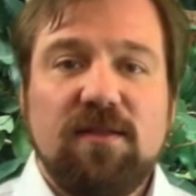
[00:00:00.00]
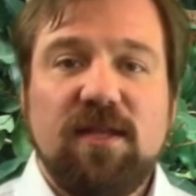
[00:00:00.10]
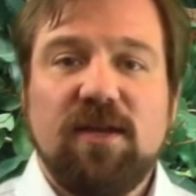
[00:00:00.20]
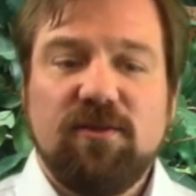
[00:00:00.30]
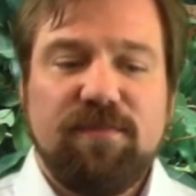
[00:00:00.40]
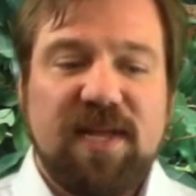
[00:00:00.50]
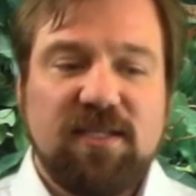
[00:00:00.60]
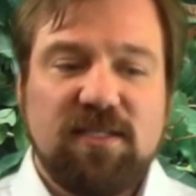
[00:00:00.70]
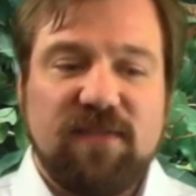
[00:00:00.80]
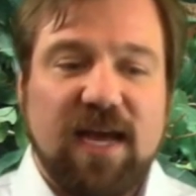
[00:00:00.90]
The other
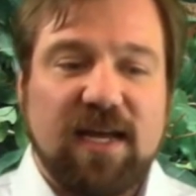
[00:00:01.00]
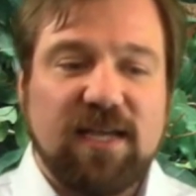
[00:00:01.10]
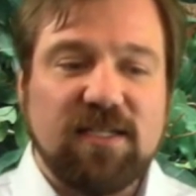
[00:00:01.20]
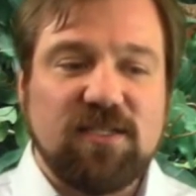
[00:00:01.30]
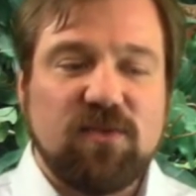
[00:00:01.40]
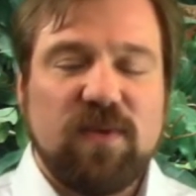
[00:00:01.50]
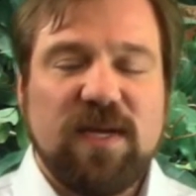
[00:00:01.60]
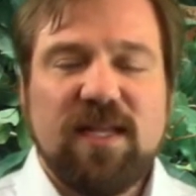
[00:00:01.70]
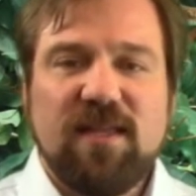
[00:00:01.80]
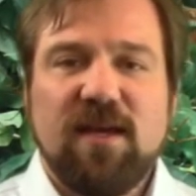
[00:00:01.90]
piece of that is
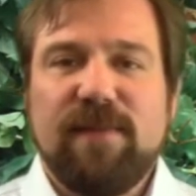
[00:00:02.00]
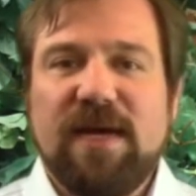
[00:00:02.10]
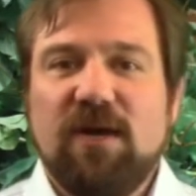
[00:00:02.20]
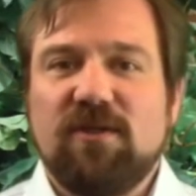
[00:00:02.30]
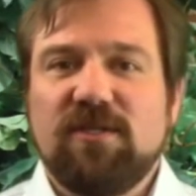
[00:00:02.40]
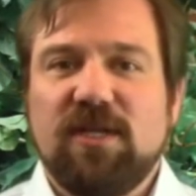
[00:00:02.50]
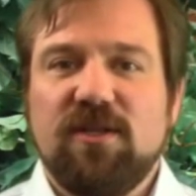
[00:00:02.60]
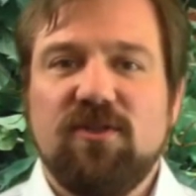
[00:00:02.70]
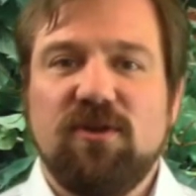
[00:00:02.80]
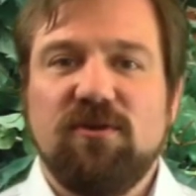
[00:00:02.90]
really think about
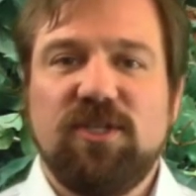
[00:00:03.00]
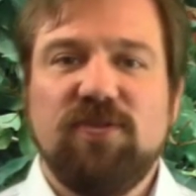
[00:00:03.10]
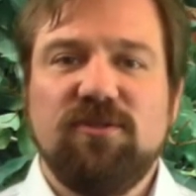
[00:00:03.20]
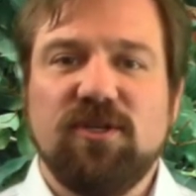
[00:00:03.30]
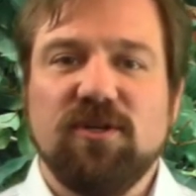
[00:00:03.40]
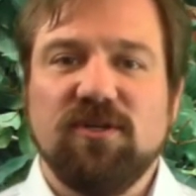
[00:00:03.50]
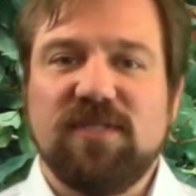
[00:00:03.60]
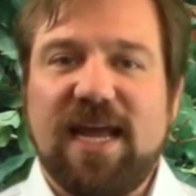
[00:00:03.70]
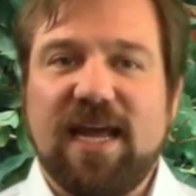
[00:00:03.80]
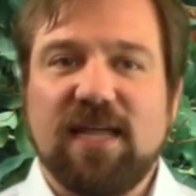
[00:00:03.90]
those
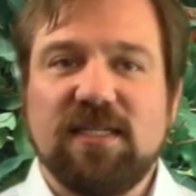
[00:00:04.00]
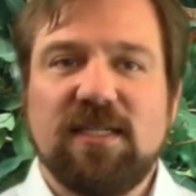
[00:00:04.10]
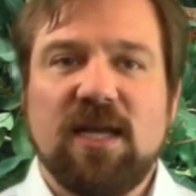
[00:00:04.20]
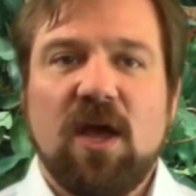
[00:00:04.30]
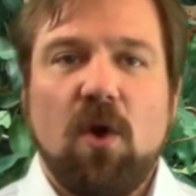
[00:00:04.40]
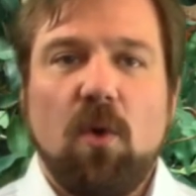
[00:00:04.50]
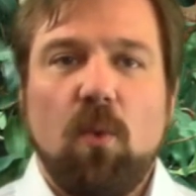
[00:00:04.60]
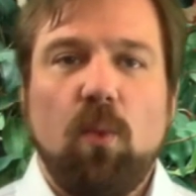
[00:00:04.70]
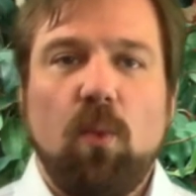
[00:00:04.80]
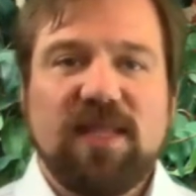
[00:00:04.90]
users and
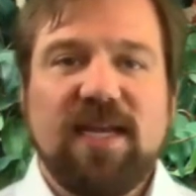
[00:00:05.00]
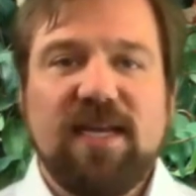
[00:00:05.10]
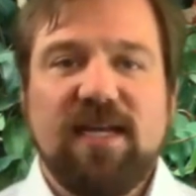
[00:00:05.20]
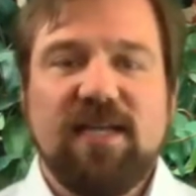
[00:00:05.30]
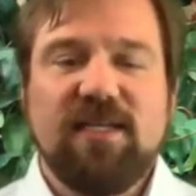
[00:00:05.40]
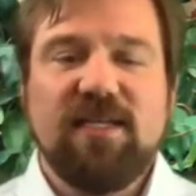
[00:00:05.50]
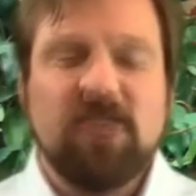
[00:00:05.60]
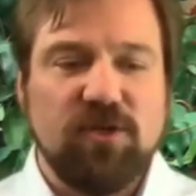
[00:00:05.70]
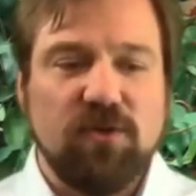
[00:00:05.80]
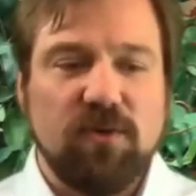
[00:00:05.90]
what they need to
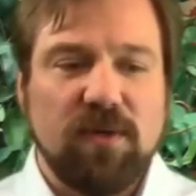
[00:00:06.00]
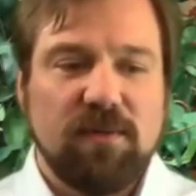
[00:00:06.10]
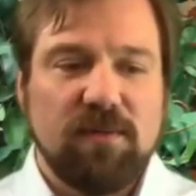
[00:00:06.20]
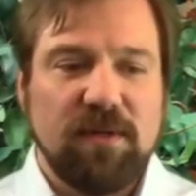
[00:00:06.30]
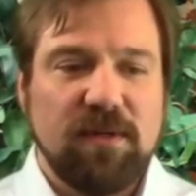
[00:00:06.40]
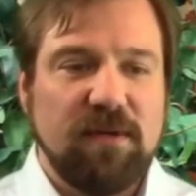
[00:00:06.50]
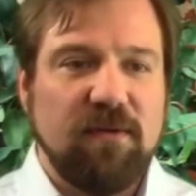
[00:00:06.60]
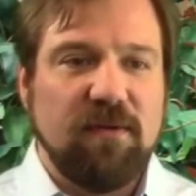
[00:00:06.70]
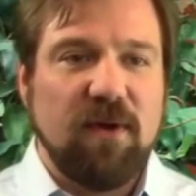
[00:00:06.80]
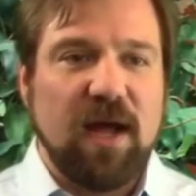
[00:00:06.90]
do
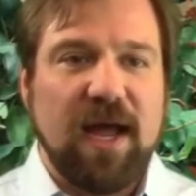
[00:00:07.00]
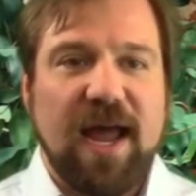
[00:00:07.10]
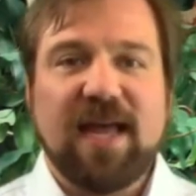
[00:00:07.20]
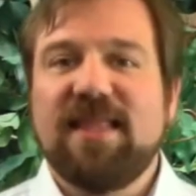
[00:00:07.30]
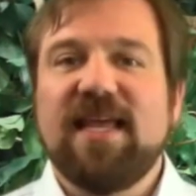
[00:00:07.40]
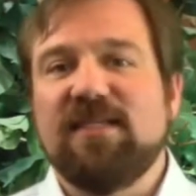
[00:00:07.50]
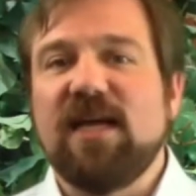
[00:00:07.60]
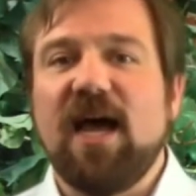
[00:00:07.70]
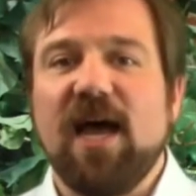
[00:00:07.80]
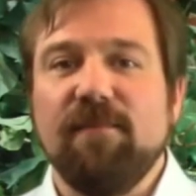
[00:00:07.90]
at that
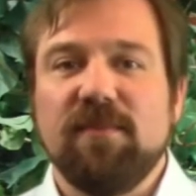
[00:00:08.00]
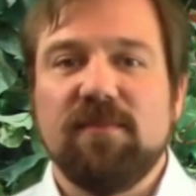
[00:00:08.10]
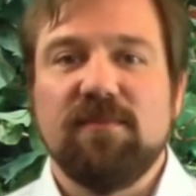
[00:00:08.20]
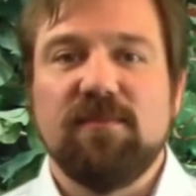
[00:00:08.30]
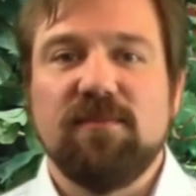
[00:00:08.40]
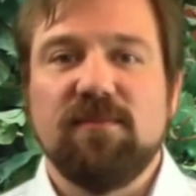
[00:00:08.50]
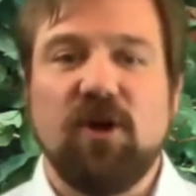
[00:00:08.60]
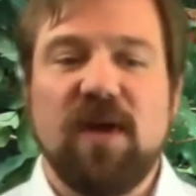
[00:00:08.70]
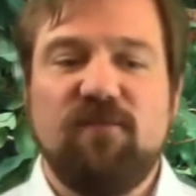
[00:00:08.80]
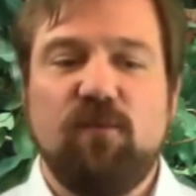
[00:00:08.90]
time.
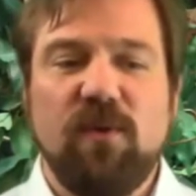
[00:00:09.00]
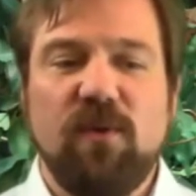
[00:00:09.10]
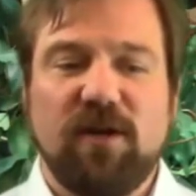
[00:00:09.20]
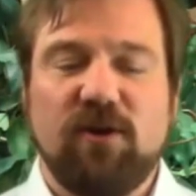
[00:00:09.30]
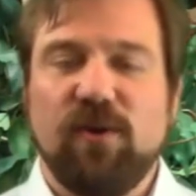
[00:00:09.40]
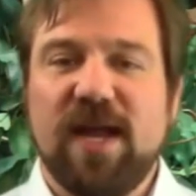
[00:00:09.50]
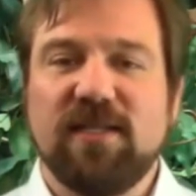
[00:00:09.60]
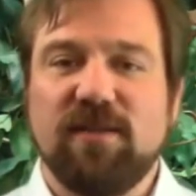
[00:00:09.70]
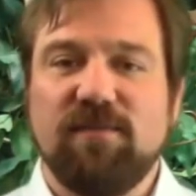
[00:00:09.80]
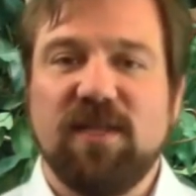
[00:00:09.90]
So if we want to
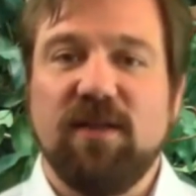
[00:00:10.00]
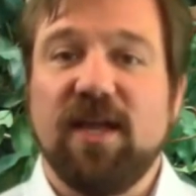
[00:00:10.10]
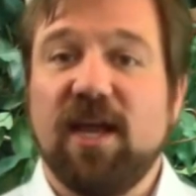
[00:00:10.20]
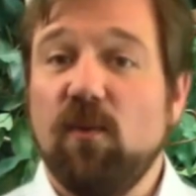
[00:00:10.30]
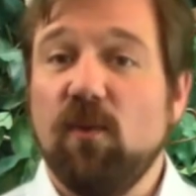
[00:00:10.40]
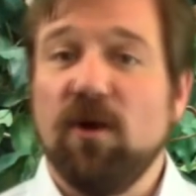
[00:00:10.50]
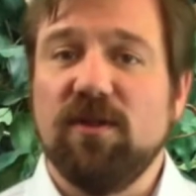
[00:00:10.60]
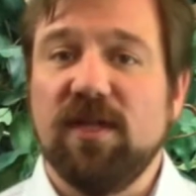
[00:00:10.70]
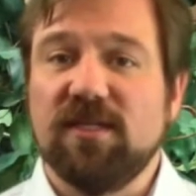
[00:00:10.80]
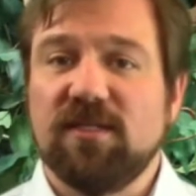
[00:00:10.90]
create something like a
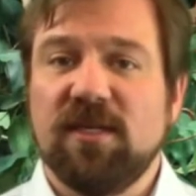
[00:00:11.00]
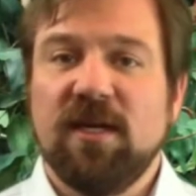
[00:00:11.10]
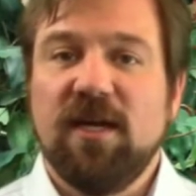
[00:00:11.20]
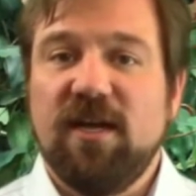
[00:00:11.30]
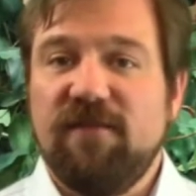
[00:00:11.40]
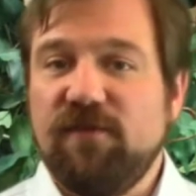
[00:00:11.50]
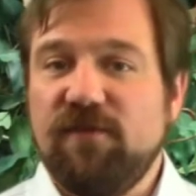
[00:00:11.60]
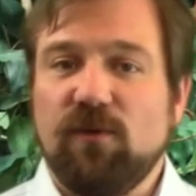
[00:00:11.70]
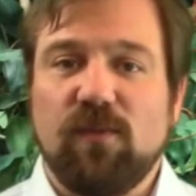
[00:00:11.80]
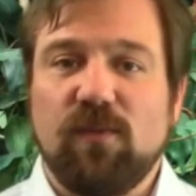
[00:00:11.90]
work list, if
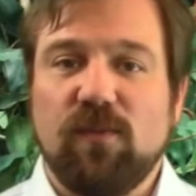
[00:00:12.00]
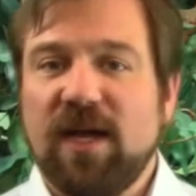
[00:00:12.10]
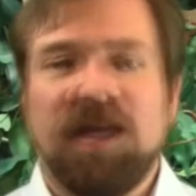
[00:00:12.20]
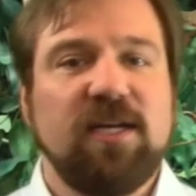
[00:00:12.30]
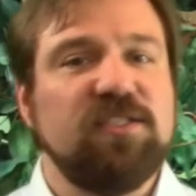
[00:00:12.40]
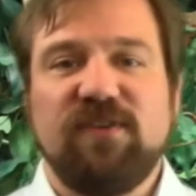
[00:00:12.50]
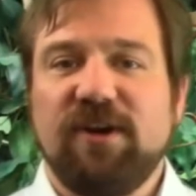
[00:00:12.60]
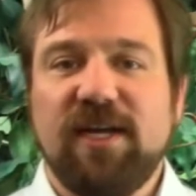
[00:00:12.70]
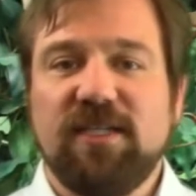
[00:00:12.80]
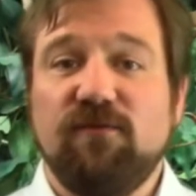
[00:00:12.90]
you're an Enrich client, it's
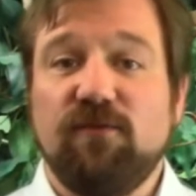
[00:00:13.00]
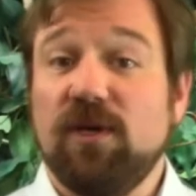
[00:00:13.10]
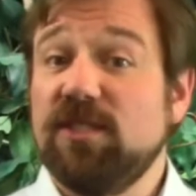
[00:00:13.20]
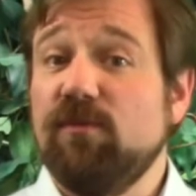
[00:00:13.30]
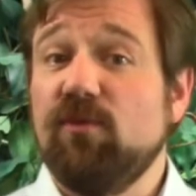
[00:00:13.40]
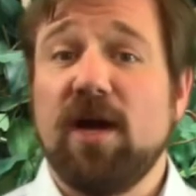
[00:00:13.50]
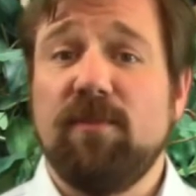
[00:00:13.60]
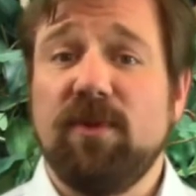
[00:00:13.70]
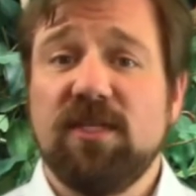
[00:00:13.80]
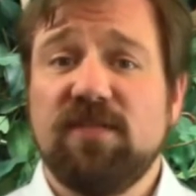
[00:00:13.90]
very easy for us to bring
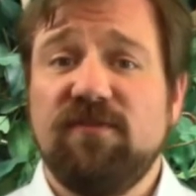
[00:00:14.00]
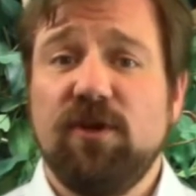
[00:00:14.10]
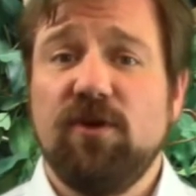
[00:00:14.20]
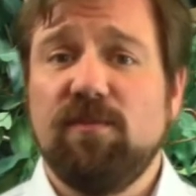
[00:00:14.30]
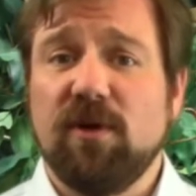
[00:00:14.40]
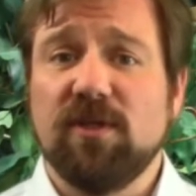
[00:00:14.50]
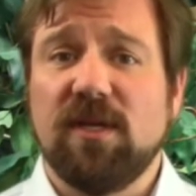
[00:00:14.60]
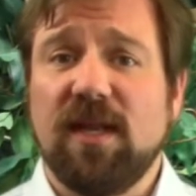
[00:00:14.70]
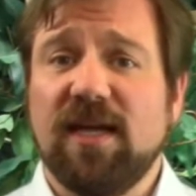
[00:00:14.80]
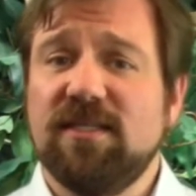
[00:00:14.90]
up a list view,
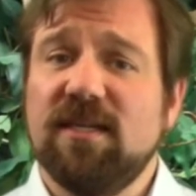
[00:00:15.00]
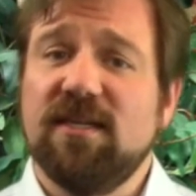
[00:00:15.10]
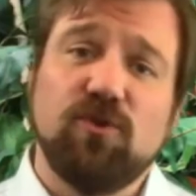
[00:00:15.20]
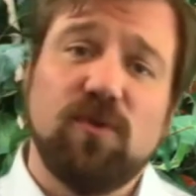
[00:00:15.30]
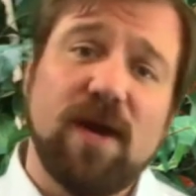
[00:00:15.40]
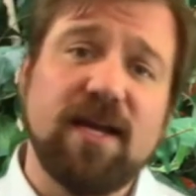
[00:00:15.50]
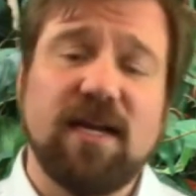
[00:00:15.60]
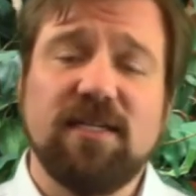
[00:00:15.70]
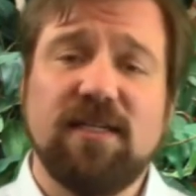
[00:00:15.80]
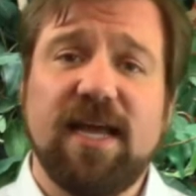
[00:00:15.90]
personalize it, and drag it
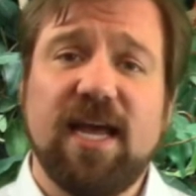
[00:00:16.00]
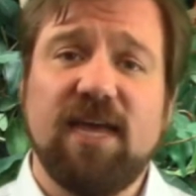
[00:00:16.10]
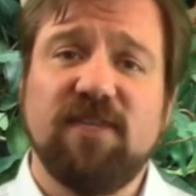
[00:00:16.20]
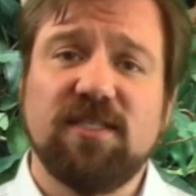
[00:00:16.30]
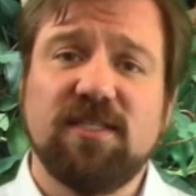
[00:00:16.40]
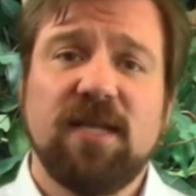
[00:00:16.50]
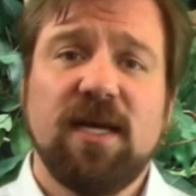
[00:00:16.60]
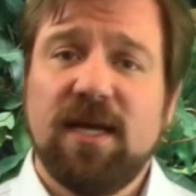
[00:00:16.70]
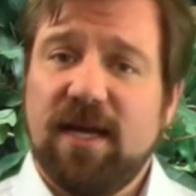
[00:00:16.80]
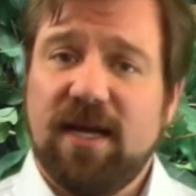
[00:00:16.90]
onto the canvas.
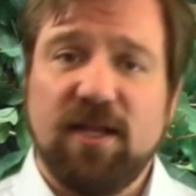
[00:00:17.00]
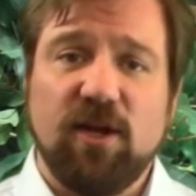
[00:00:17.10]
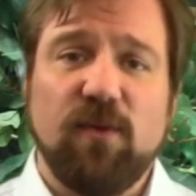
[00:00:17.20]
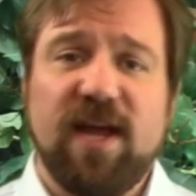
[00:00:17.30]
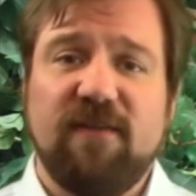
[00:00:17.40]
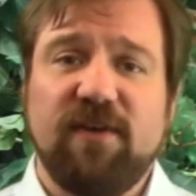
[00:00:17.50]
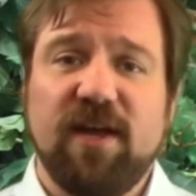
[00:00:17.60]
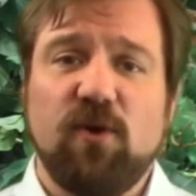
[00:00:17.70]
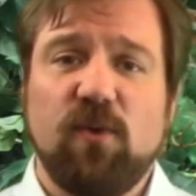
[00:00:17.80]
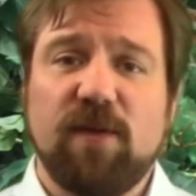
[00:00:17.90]
And there we have
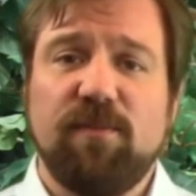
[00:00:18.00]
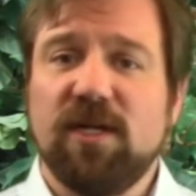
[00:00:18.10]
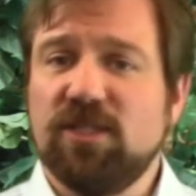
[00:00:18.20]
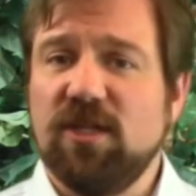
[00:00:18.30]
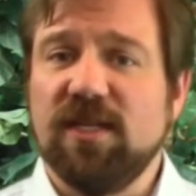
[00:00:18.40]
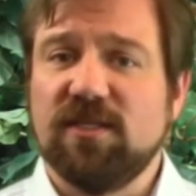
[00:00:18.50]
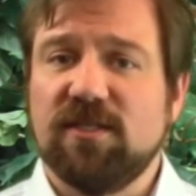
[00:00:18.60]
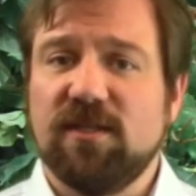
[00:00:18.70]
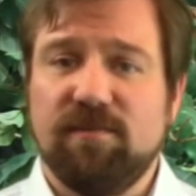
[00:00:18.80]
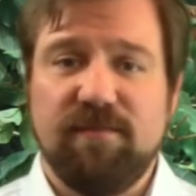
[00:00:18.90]
a quick punch
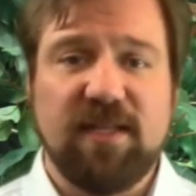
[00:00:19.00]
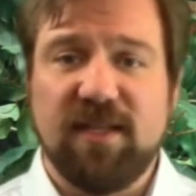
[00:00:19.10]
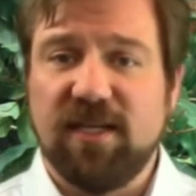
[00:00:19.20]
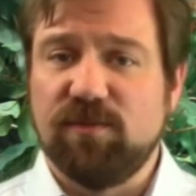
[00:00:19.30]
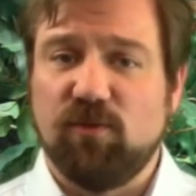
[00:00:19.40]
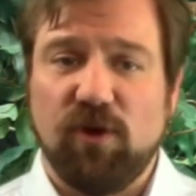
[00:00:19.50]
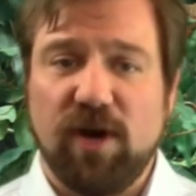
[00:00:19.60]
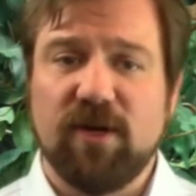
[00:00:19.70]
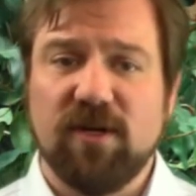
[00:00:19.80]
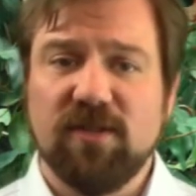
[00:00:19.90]
list. Meet these
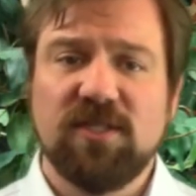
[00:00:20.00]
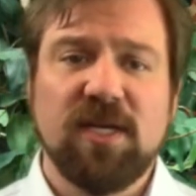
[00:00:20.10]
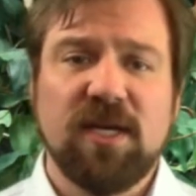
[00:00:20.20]
parameters,